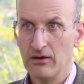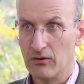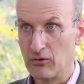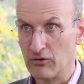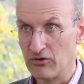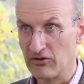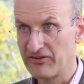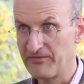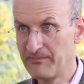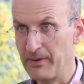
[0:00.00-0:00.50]

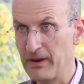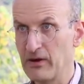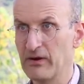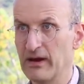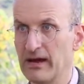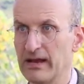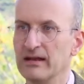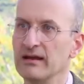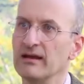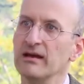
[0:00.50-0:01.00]
or
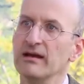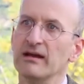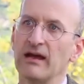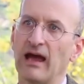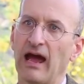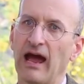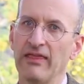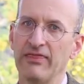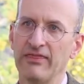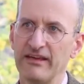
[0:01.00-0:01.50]
spirit.
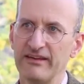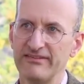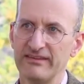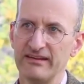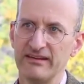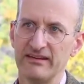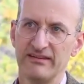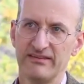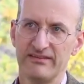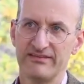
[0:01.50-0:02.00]
And this
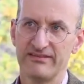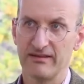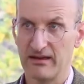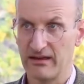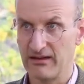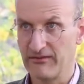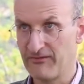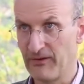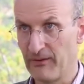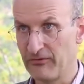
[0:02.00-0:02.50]
is
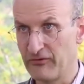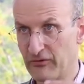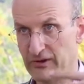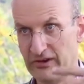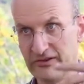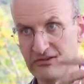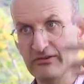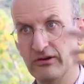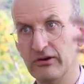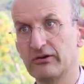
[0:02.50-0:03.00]
from
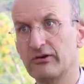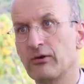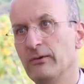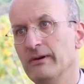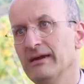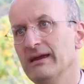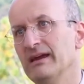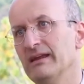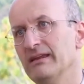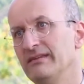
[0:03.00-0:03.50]
traditional
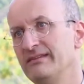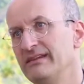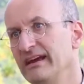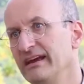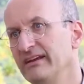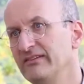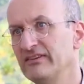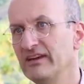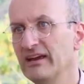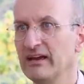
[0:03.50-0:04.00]
Korean
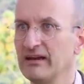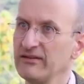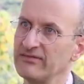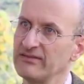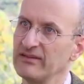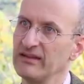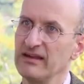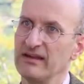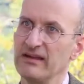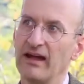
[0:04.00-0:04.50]

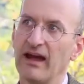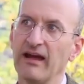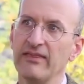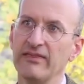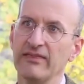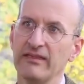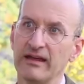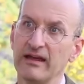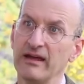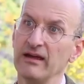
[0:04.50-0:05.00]
teachings
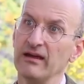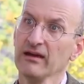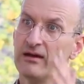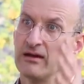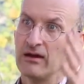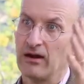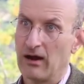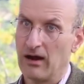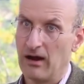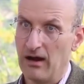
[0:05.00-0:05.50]
and the
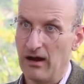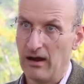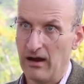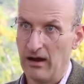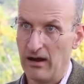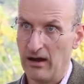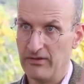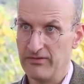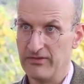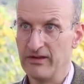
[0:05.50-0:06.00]

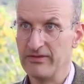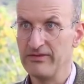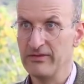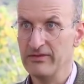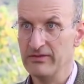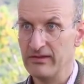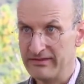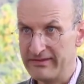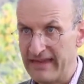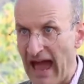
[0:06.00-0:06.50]

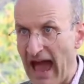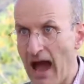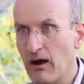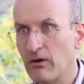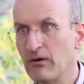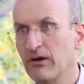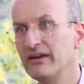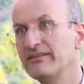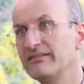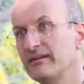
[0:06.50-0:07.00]

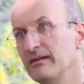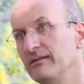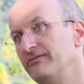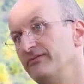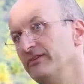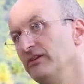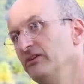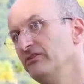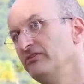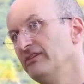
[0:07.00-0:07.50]
Taoist,
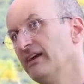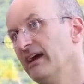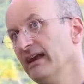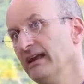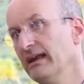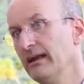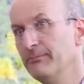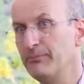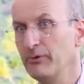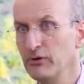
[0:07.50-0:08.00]

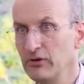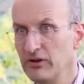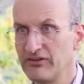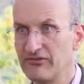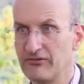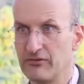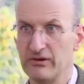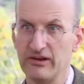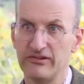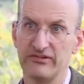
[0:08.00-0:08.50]
Confucian, and
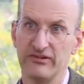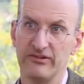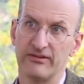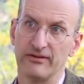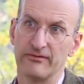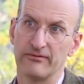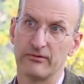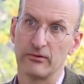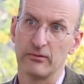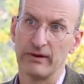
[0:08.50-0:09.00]
Buddhist traditions
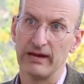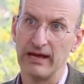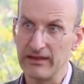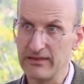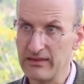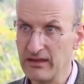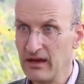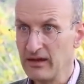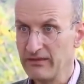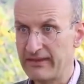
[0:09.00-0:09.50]
of
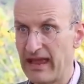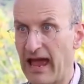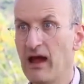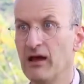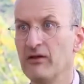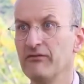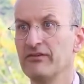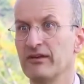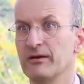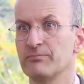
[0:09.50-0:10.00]
Korea,
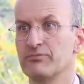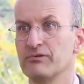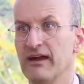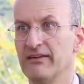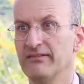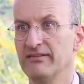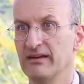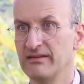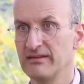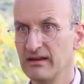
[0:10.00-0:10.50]
down to the
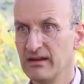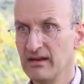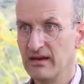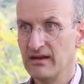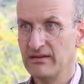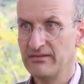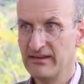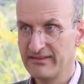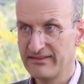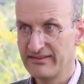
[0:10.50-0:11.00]
present,
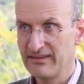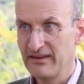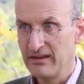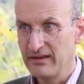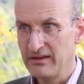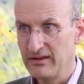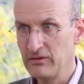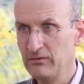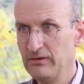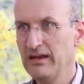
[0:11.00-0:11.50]
this
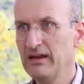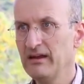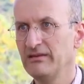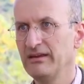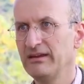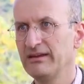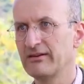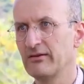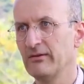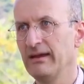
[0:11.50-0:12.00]

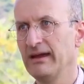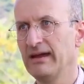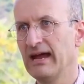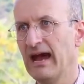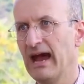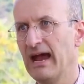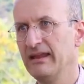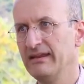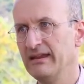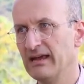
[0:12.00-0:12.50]
uniquely Korean
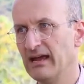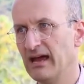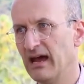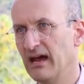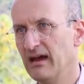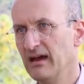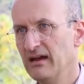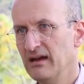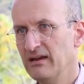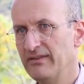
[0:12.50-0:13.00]

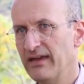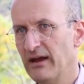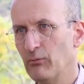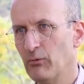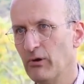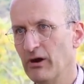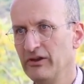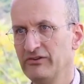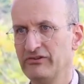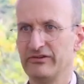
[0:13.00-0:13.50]
idea that
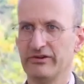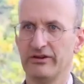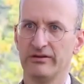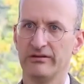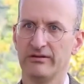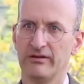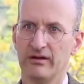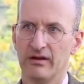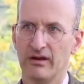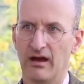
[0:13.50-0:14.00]
one
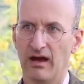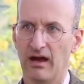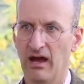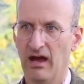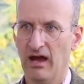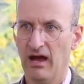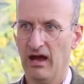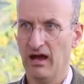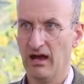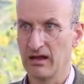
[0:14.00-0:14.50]
should
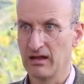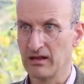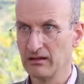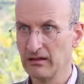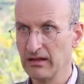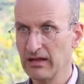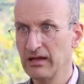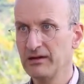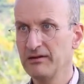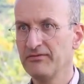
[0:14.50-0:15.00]

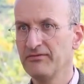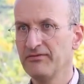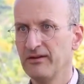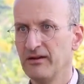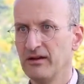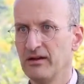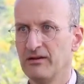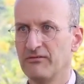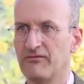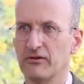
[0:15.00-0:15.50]
live
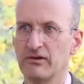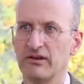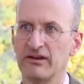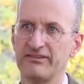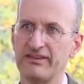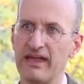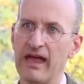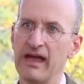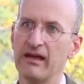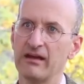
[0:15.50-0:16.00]
for the
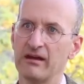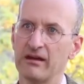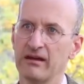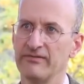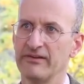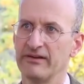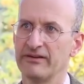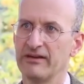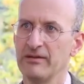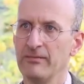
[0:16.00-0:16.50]
sake of
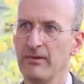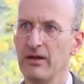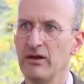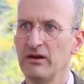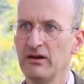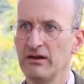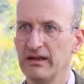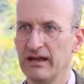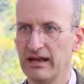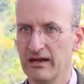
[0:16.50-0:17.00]
the
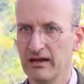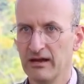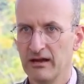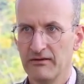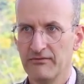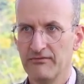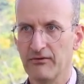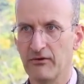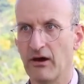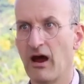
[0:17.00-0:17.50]
community,
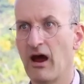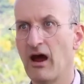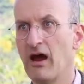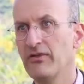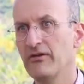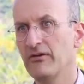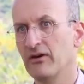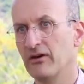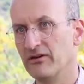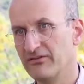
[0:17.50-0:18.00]
for
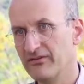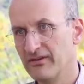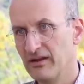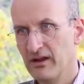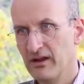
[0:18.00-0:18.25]
others,